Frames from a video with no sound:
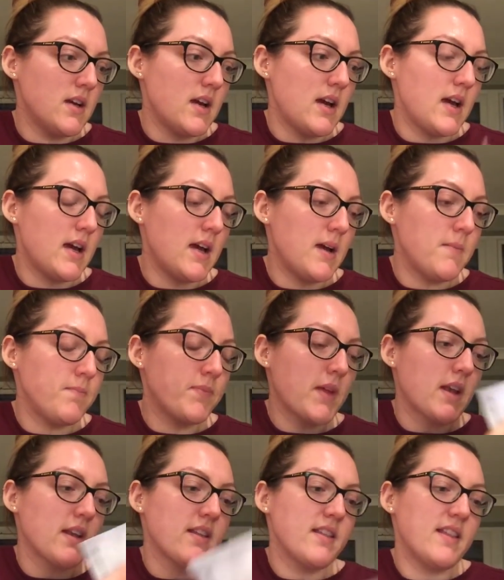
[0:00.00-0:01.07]
And
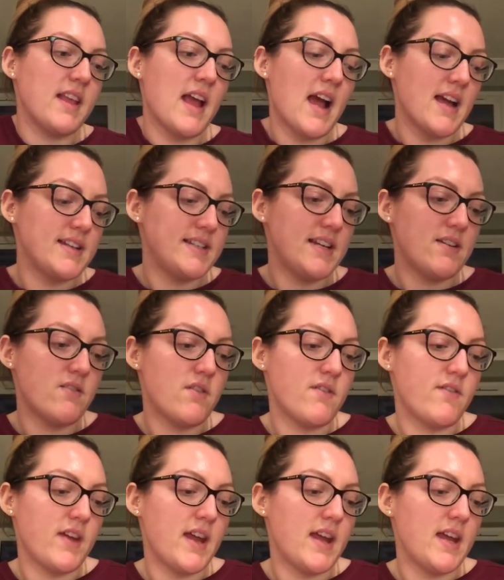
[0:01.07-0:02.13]
I think the idea
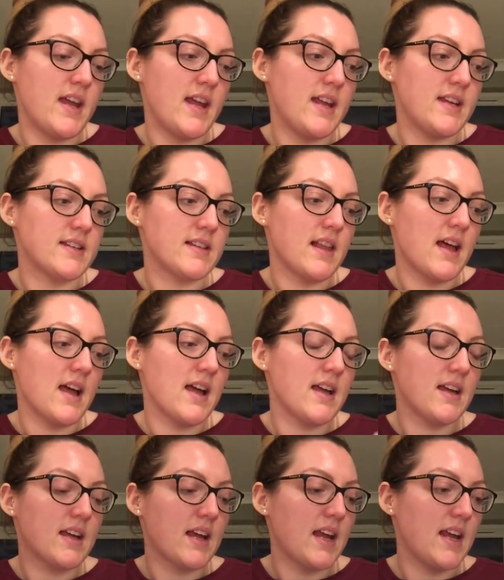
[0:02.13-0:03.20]
of it is
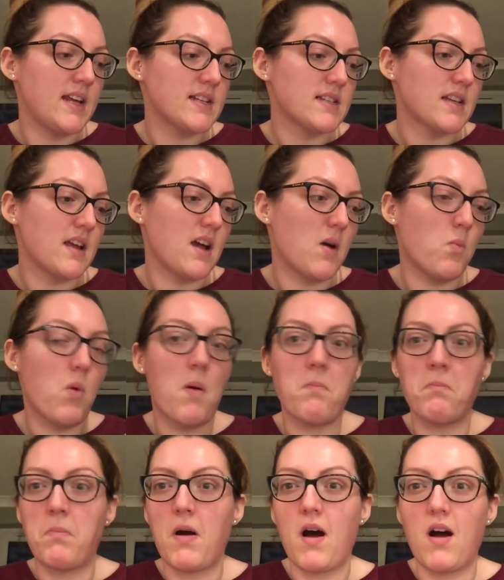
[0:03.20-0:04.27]
like it's a
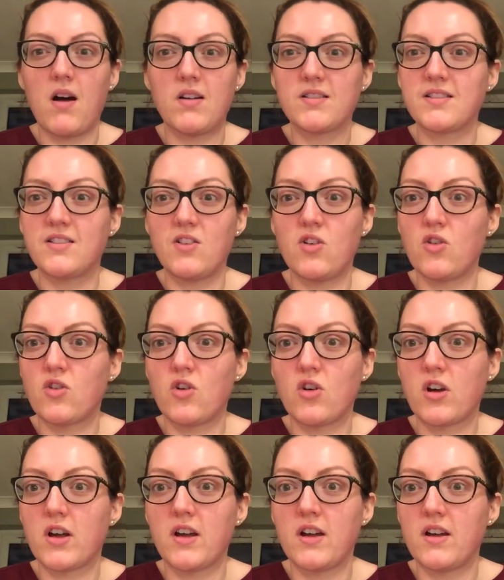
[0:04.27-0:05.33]
1-pot slow
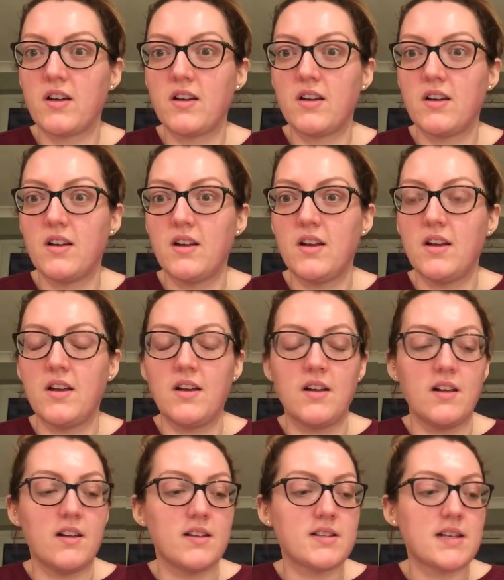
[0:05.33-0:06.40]
cooker
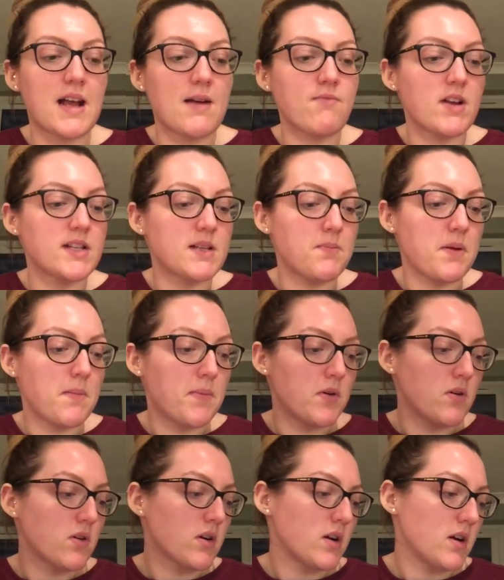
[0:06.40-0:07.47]
type recipe
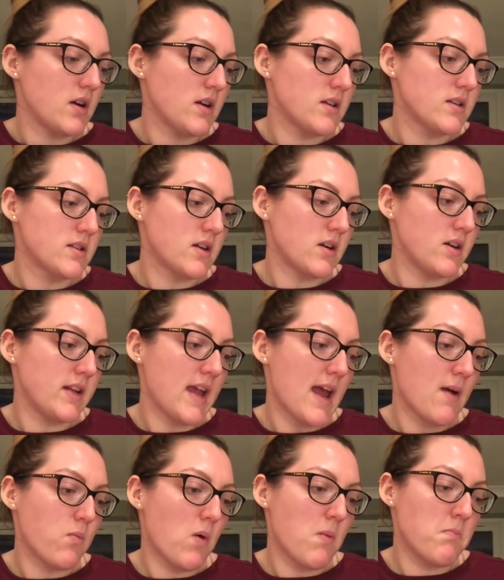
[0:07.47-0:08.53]
book. So
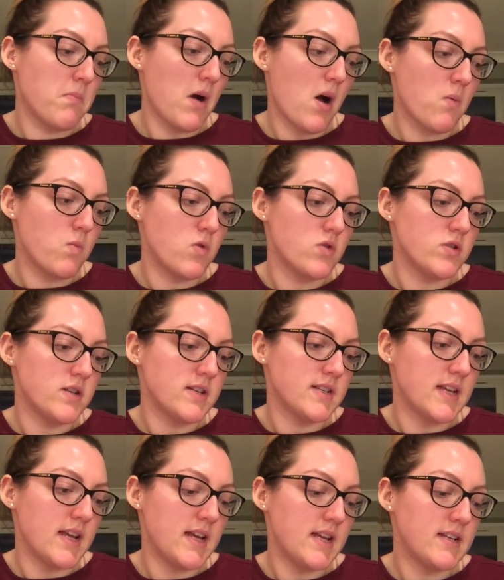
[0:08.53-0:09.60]
yeah, 1-pot
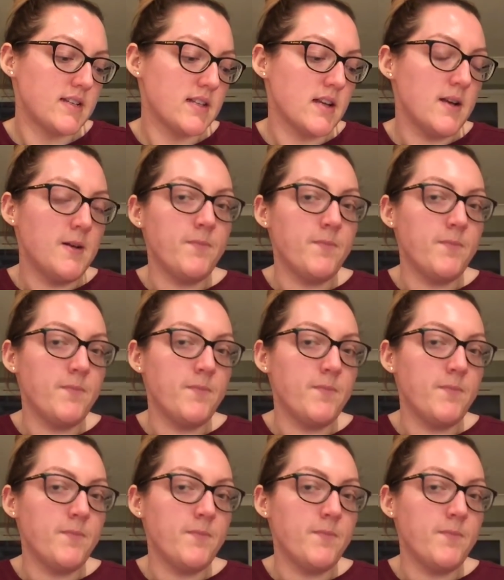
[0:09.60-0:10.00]
wonders it is.